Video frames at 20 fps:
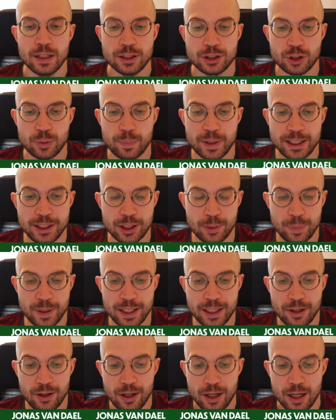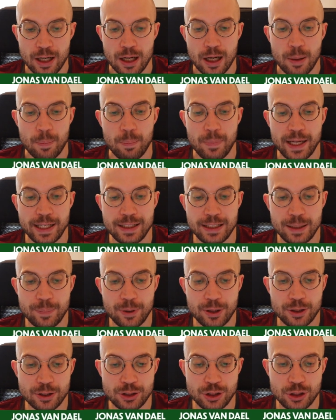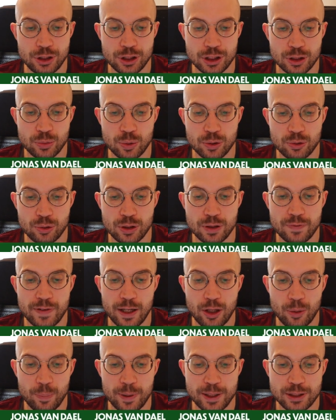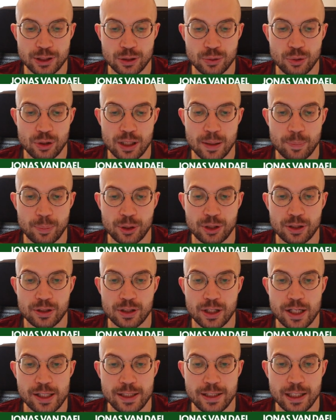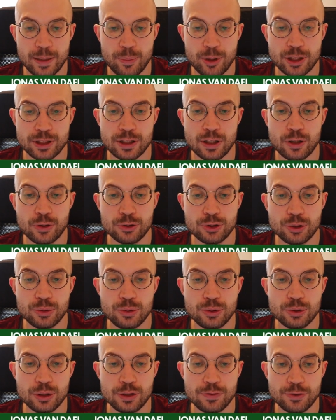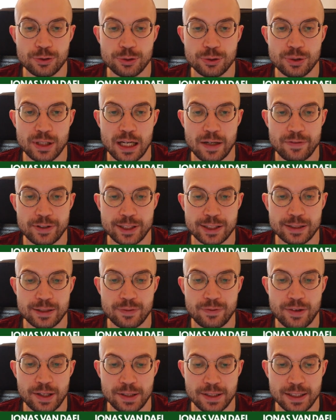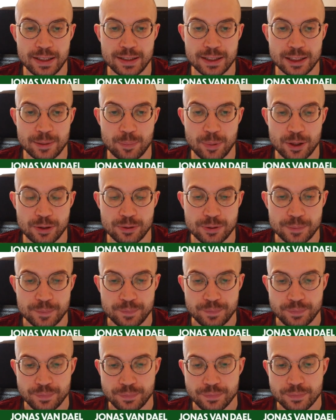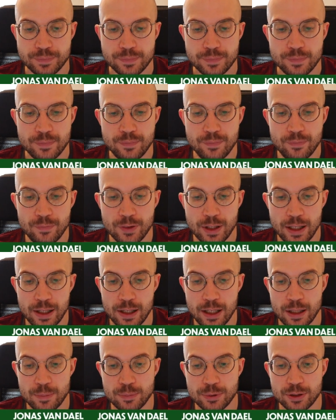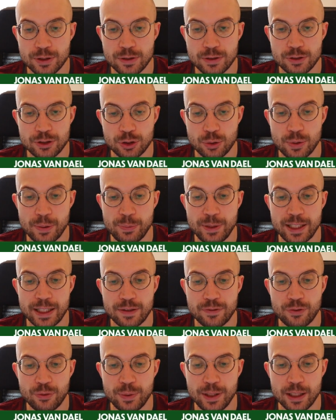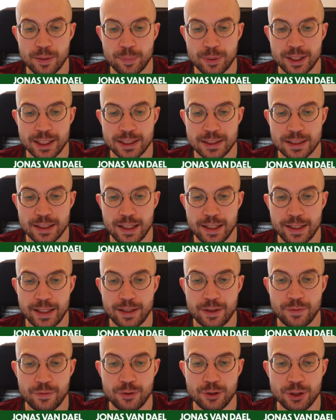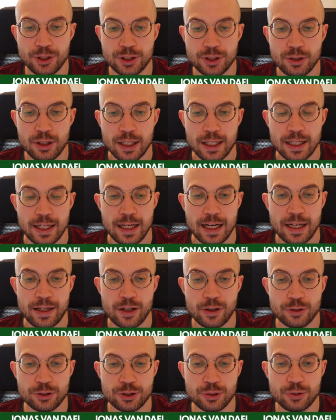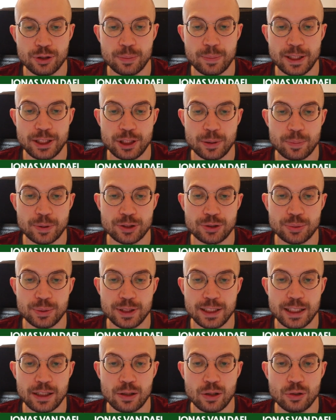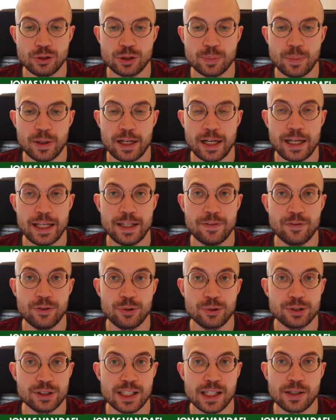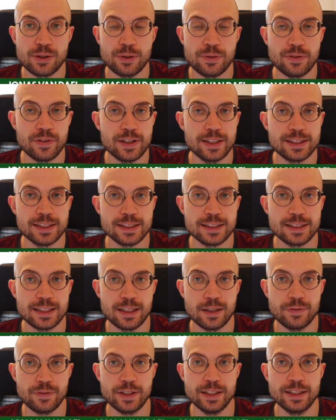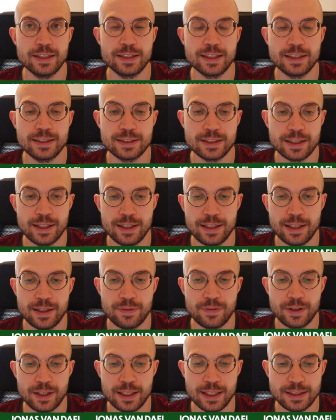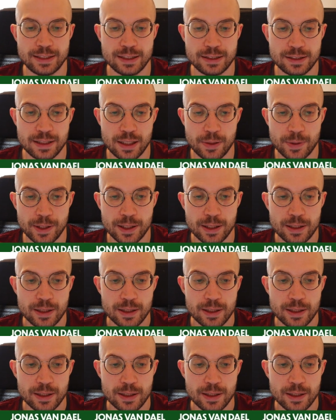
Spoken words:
So bishop here, mainly because you just want to develop it, so you can put the knight here, but it's also useful to have it defending this pawn, so that we can free up this knight in the future, and also the bishop is really close by even to sacrifice itself in the king side if necessary.